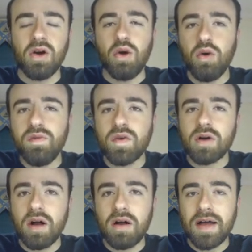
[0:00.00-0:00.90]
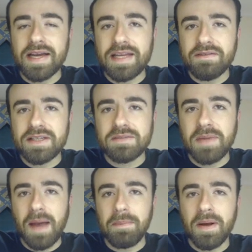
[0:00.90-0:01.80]
Overall, I give this
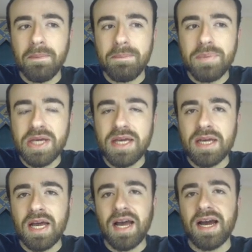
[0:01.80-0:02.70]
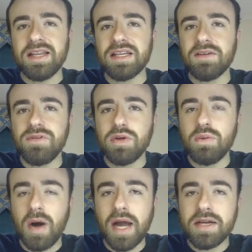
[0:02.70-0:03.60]
map a B. I think if you
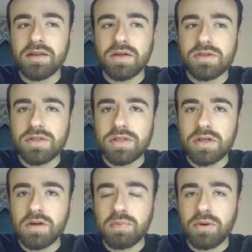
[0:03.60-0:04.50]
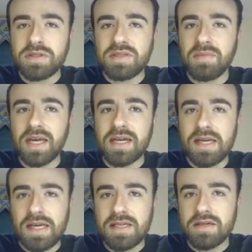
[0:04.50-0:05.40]
widen those choke points and make
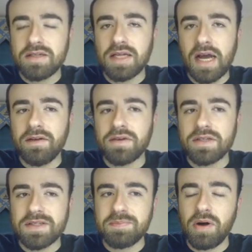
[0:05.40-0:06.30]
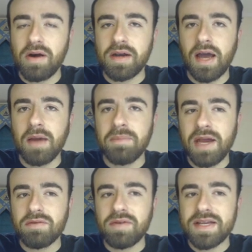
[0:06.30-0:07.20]
it easier to get out of your spawn, I
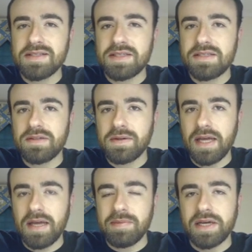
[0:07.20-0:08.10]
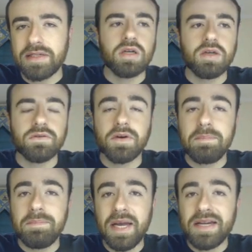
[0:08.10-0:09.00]
might raise this to an A-. minus.
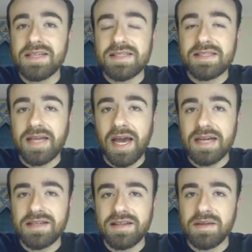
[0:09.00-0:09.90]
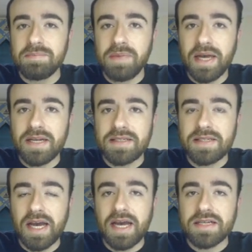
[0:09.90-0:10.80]
For Bandit Stash, I think Bandit
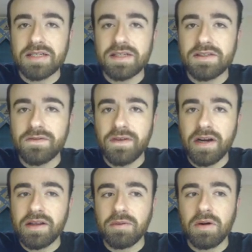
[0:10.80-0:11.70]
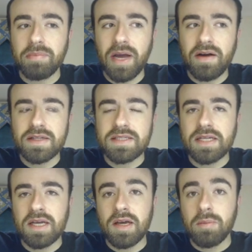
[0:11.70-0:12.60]
Stash is fairly well
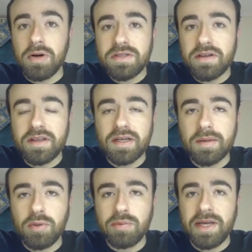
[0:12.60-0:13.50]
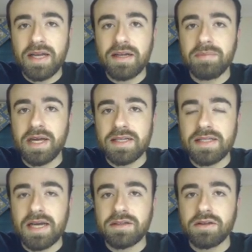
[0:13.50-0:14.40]
balanced. Personally, think Kaboom Canyon and
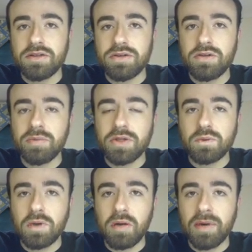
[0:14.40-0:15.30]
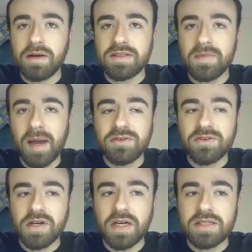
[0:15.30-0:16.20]
Stash are the two most well-balanced maps
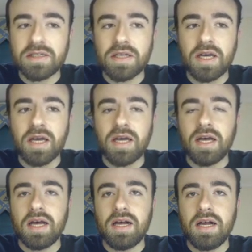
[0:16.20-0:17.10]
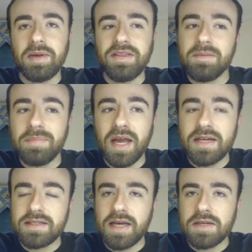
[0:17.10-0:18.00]
for Heist. Um, I think
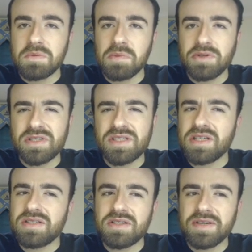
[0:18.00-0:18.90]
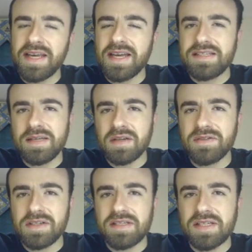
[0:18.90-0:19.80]
Stash promotes just okay team
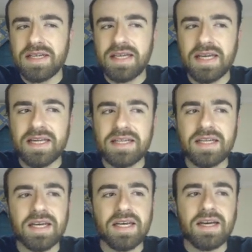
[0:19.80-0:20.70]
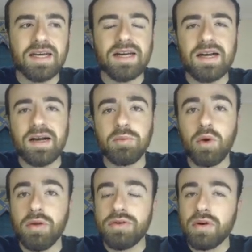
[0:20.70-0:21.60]
diversity again. Um,
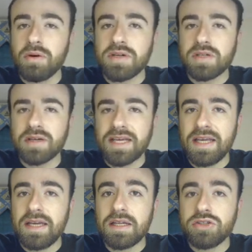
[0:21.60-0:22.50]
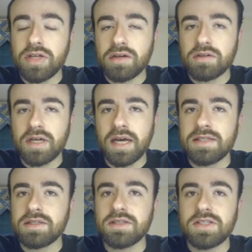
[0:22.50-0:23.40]
while throwers are key in general in
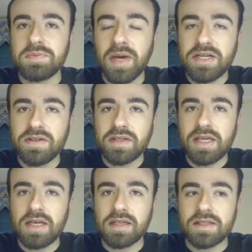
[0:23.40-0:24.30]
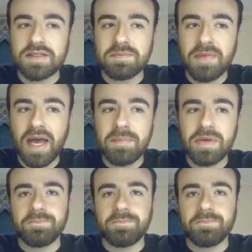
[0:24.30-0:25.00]
Heist, they're a special key on this map.